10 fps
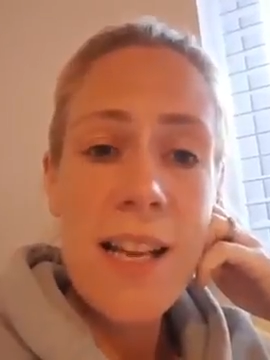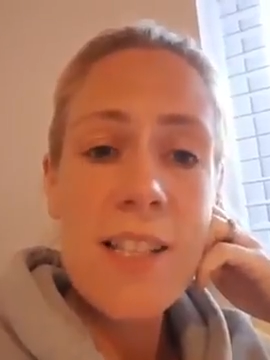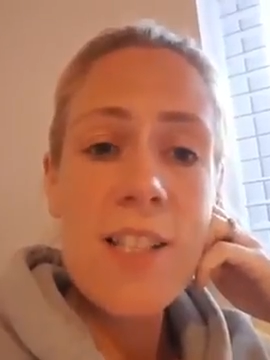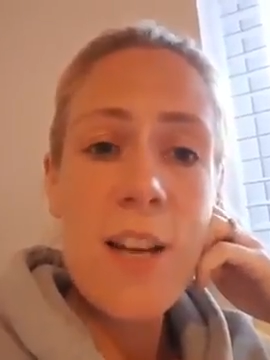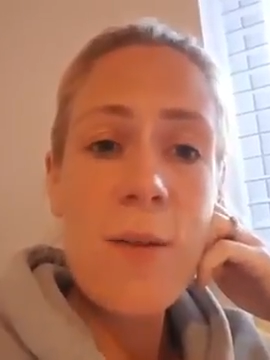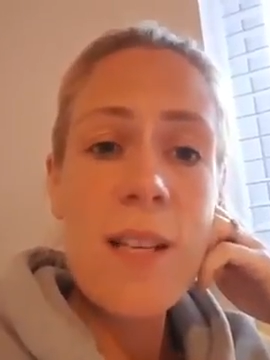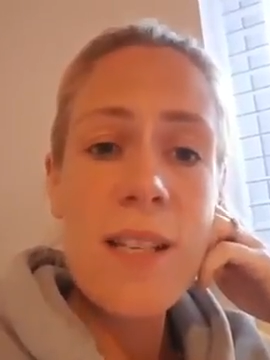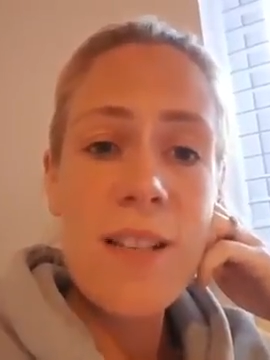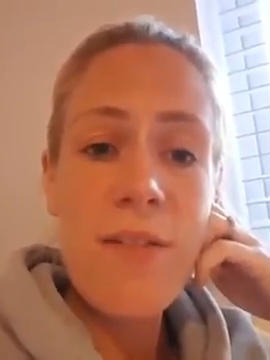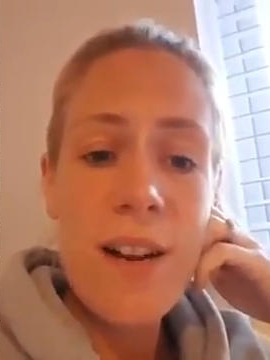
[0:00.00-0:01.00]
This
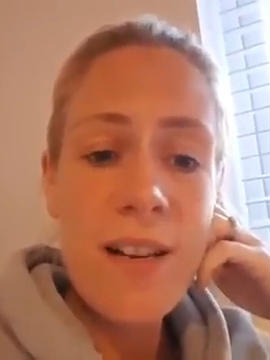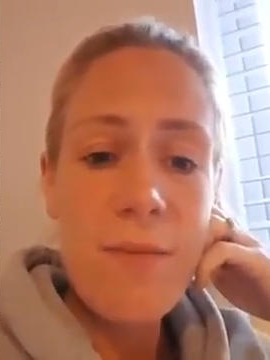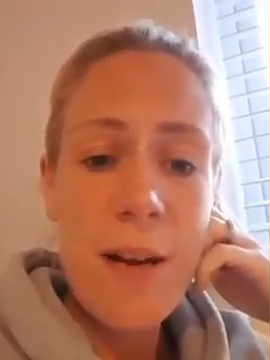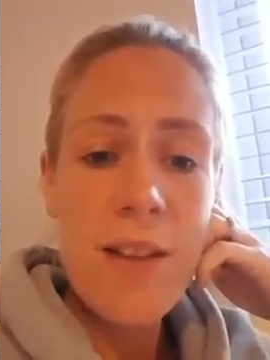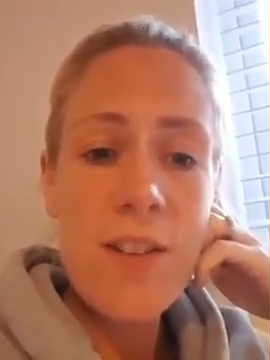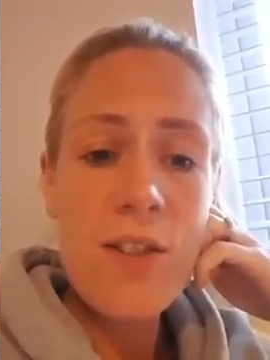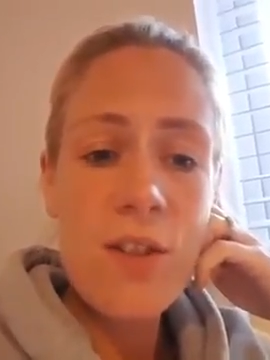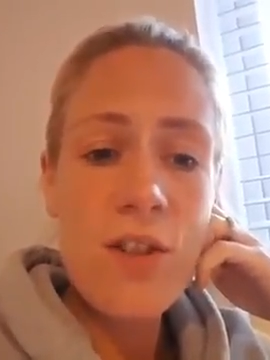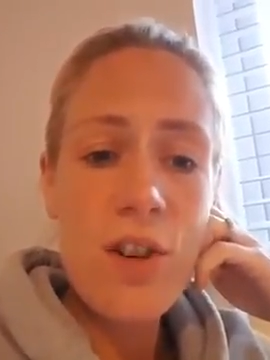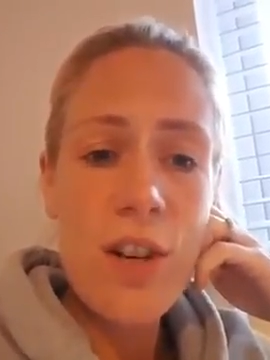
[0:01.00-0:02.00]
is a friend of mine that's
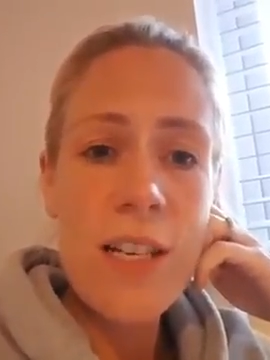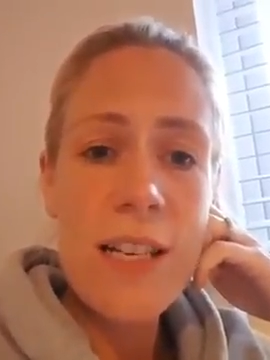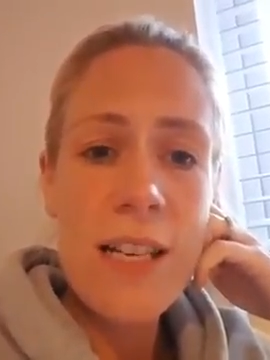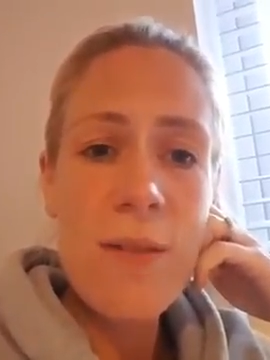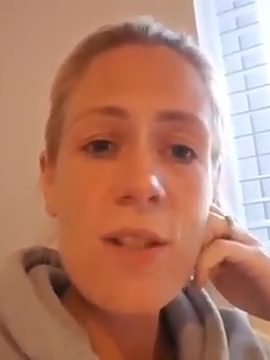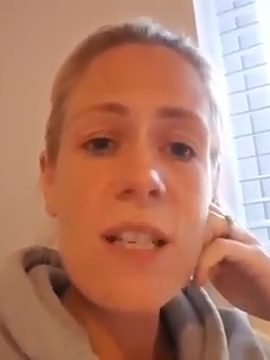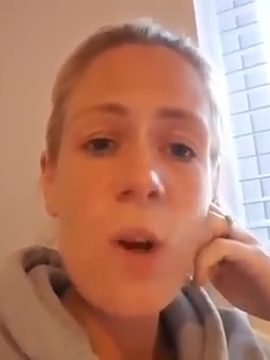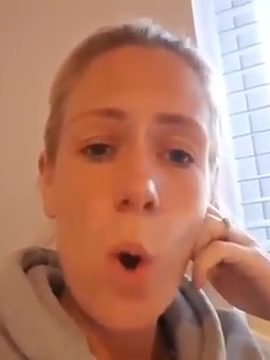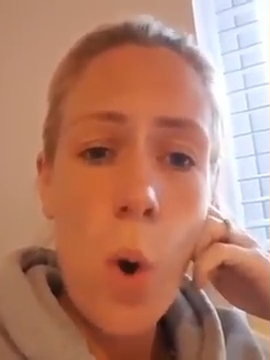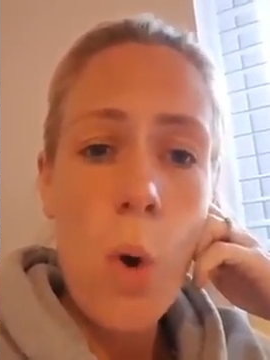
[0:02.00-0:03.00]
just joined in now. She's
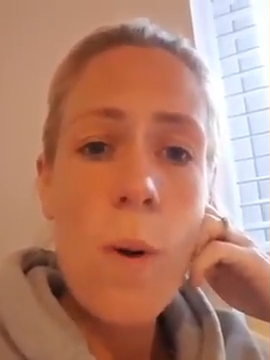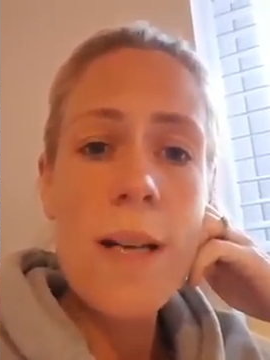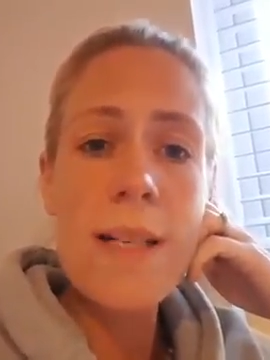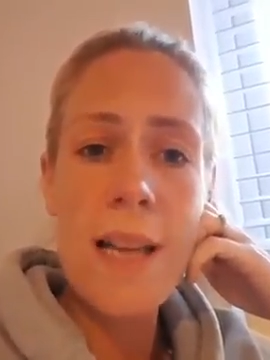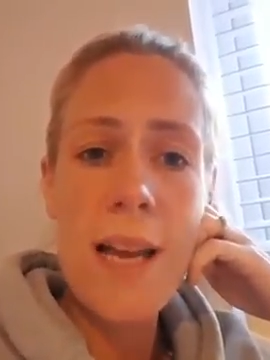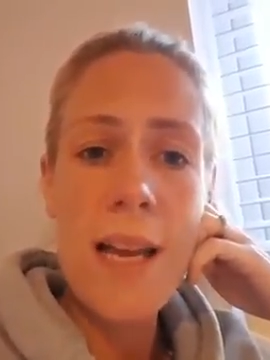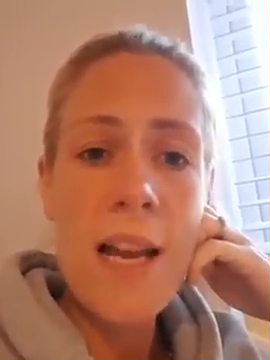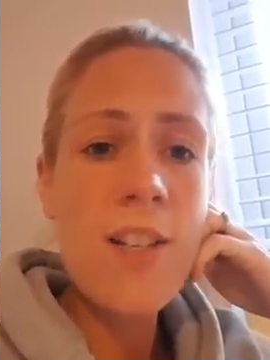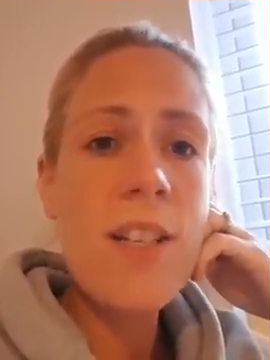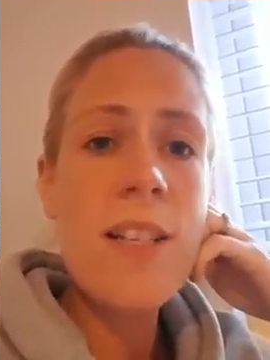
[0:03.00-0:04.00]
always late
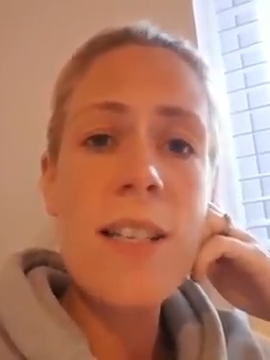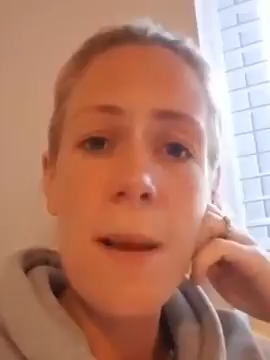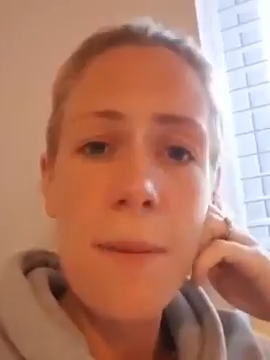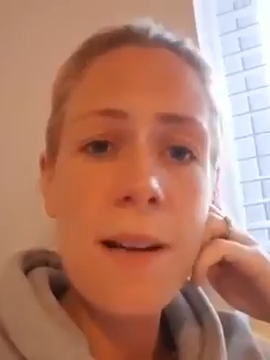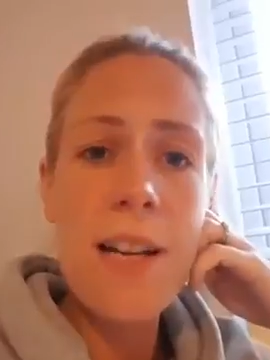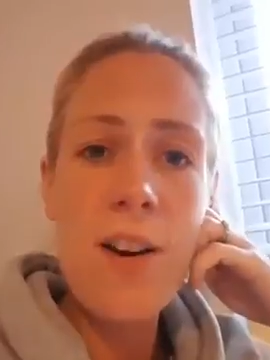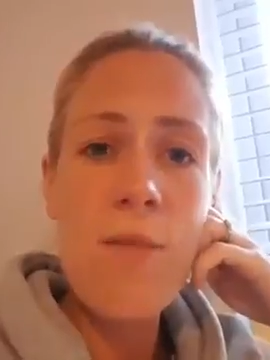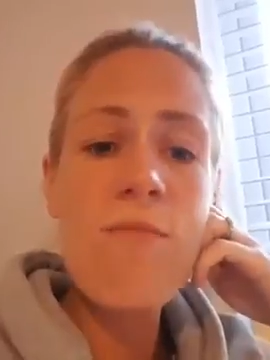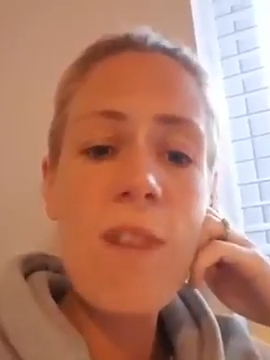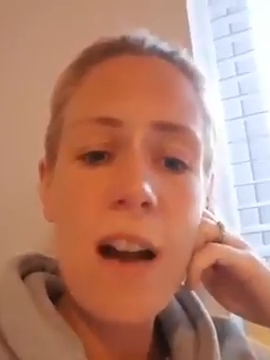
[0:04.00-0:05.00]
and she's typically
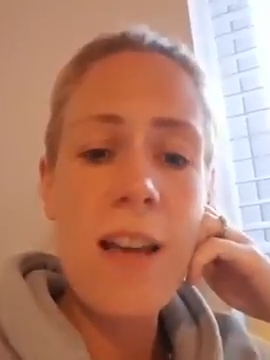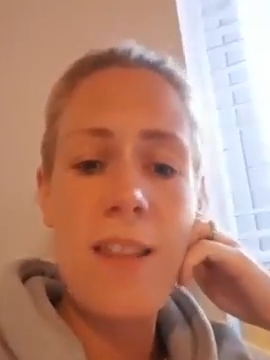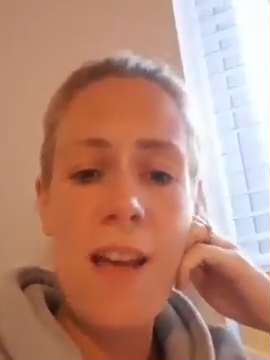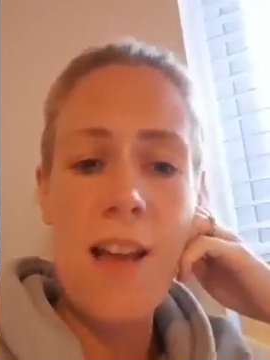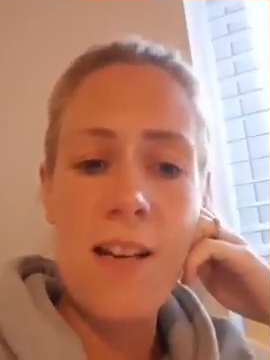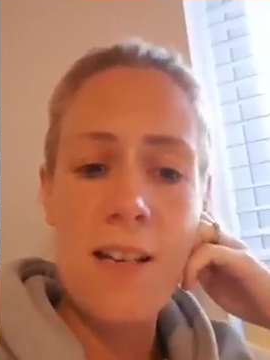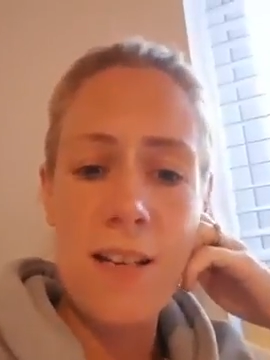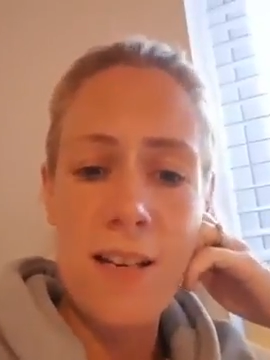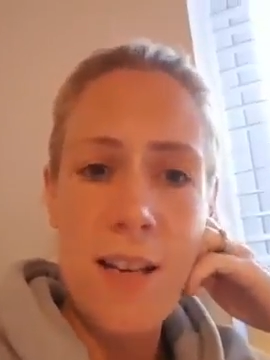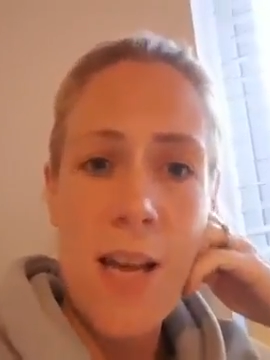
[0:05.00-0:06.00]
come right at the end,
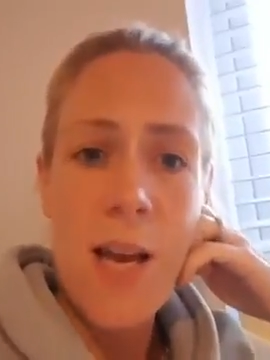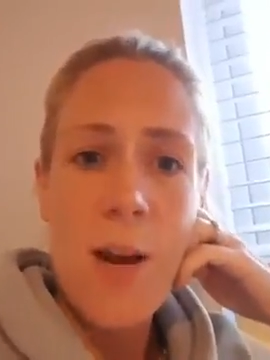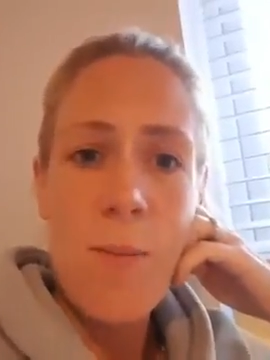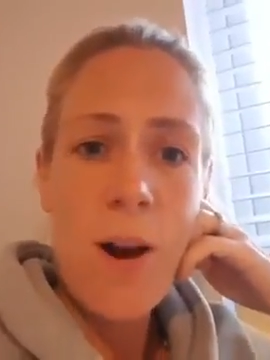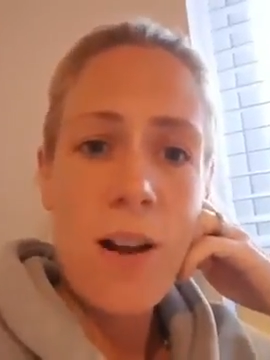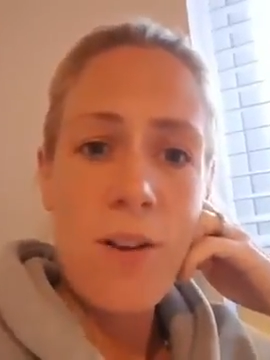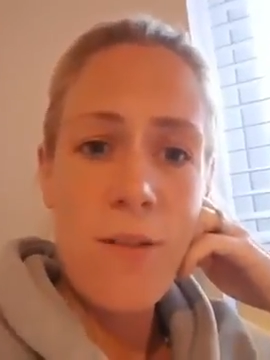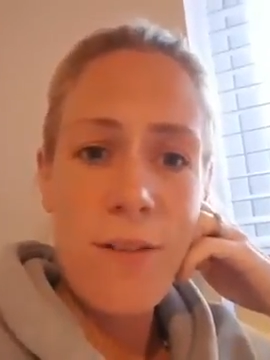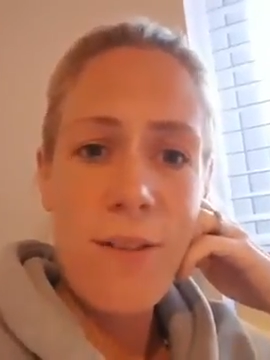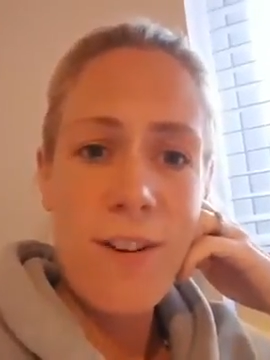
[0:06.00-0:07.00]
but I love
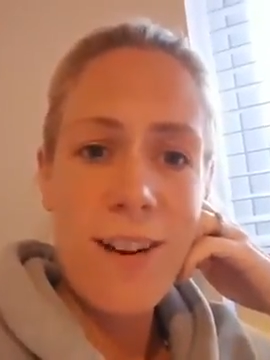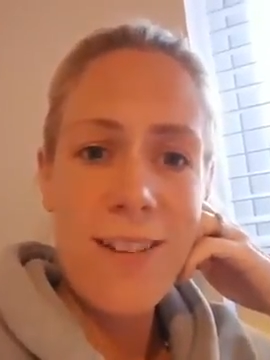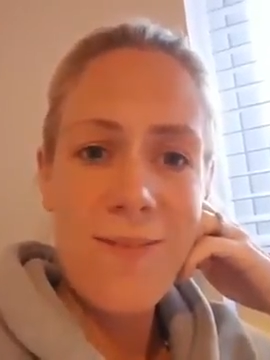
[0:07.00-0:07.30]
her for it.